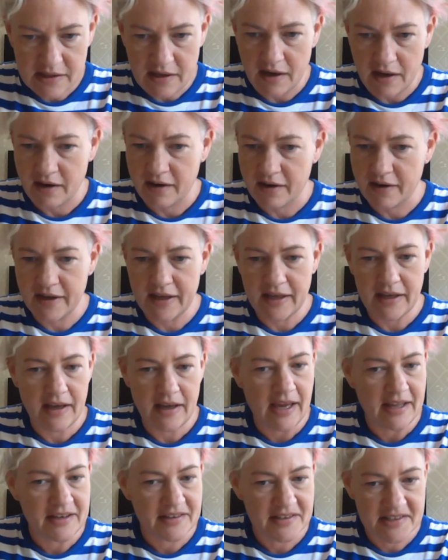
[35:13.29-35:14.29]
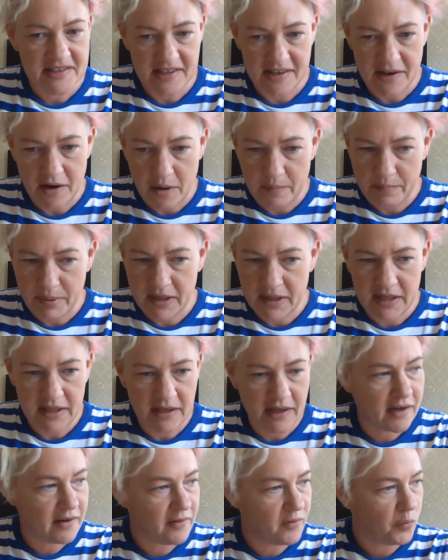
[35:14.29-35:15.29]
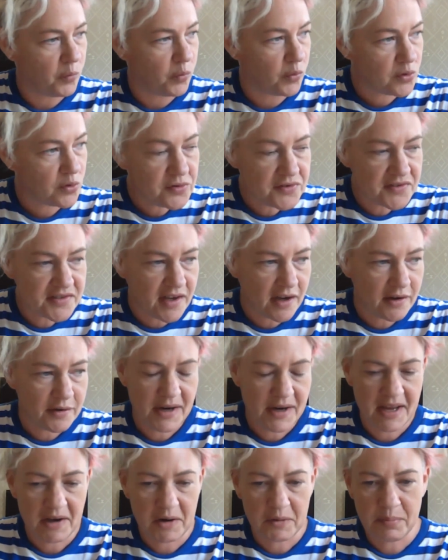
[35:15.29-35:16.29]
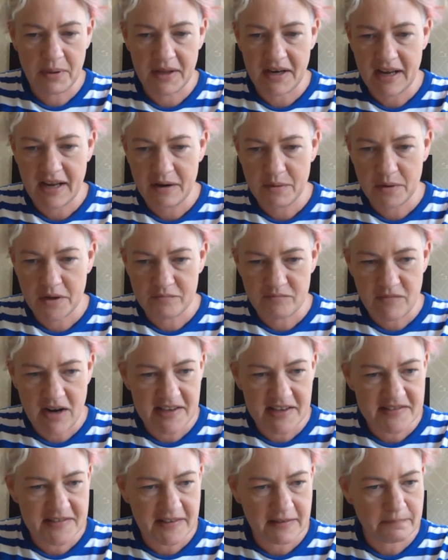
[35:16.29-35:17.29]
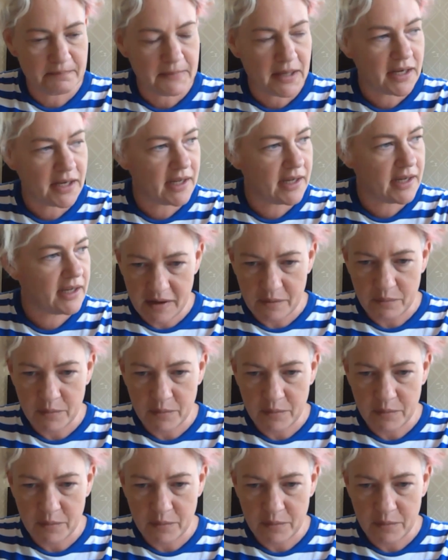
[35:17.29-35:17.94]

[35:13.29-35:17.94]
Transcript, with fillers: I ended up in a war zone helping out and raising money.